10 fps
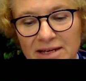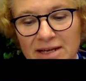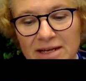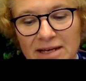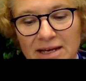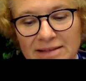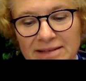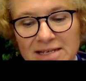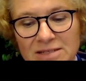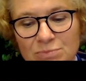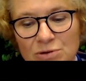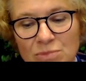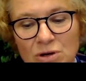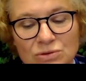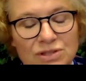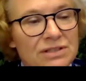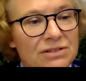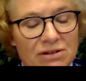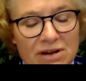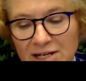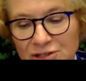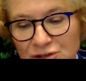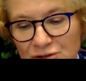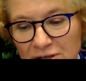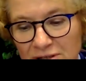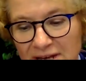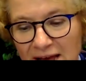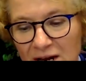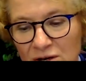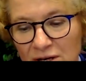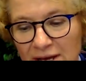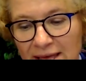and thus promote intercultural dialogue